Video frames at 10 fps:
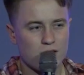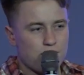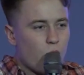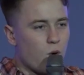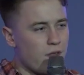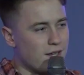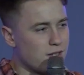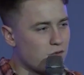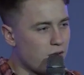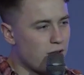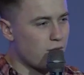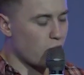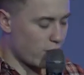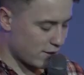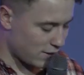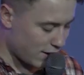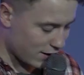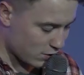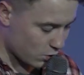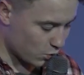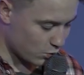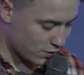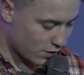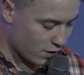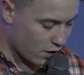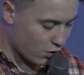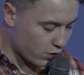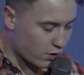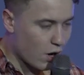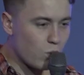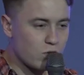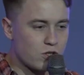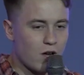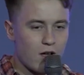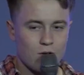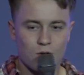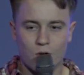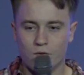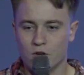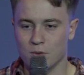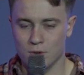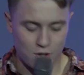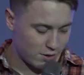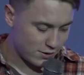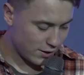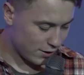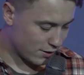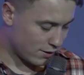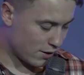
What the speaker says: for this. It's really for this, and it is called The Culture of Community.